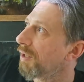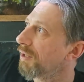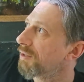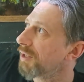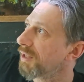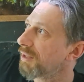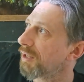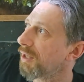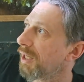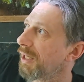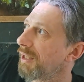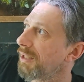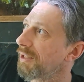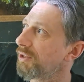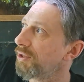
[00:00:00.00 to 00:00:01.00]
it's either a
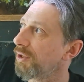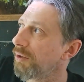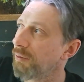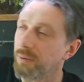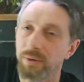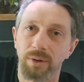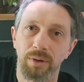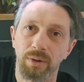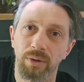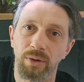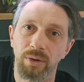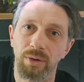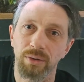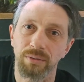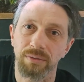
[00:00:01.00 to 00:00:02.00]
lighting issue
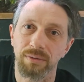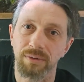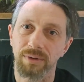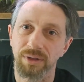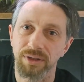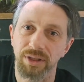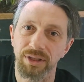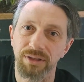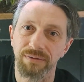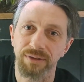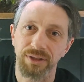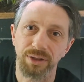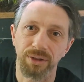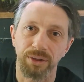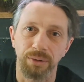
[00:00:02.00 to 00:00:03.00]
or there's
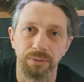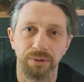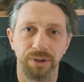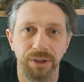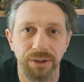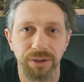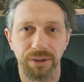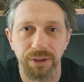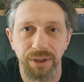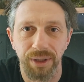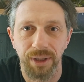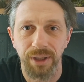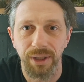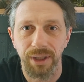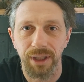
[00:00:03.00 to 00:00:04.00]
insufficient nutrients
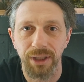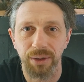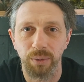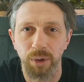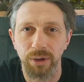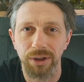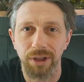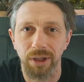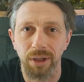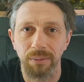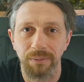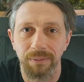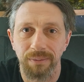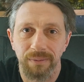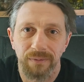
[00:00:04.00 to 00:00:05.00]
in the water
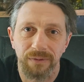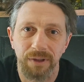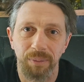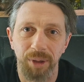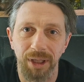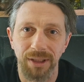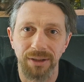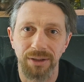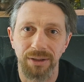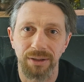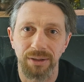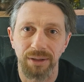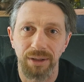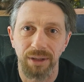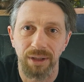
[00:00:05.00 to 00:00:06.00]
column for the plants.
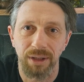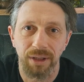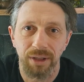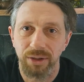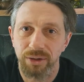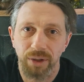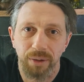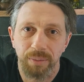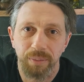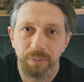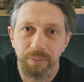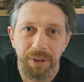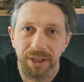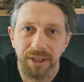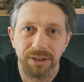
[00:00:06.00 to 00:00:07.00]
So
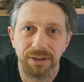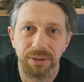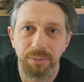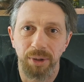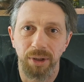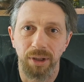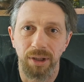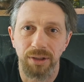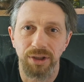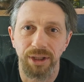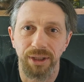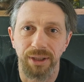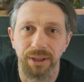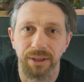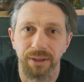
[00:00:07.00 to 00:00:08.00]
by that simple
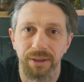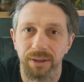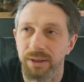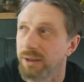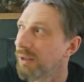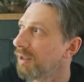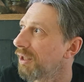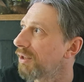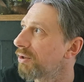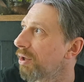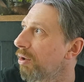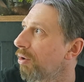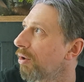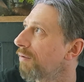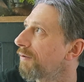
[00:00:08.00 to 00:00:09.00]
logic, it's a
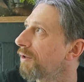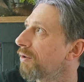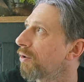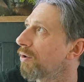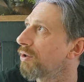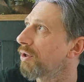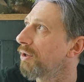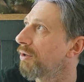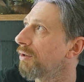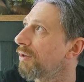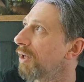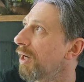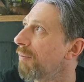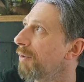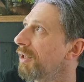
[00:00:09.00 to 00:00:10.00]
lot of deduction
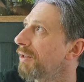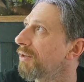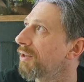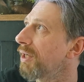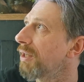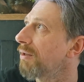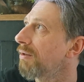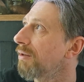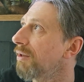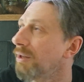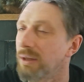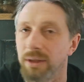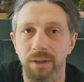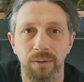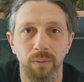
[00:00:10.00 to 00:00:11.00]
and we can tell
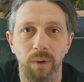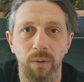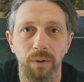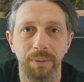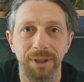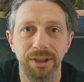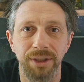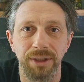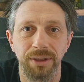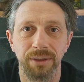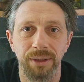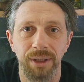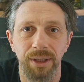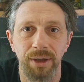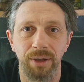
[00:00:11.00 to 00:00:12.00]
what we're missing
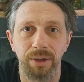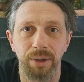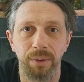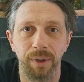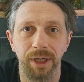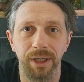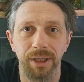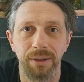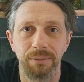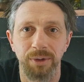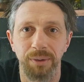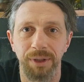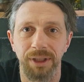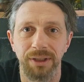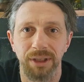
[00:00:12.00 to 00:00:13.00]
in our aquariums.
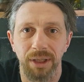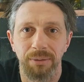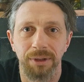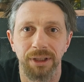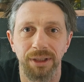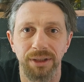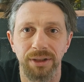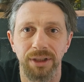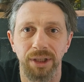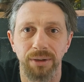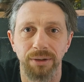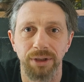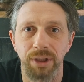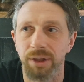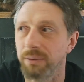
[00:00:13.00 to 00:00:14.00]
We can tell whether it's
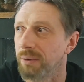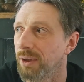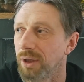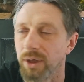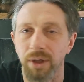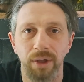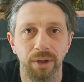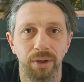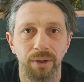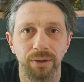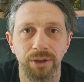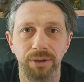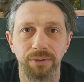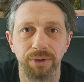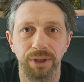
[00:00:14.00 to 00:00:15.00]
CO2 or
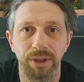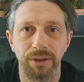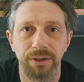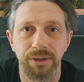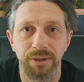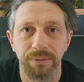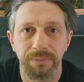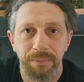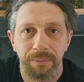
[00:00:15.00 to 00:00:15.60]
nutrients.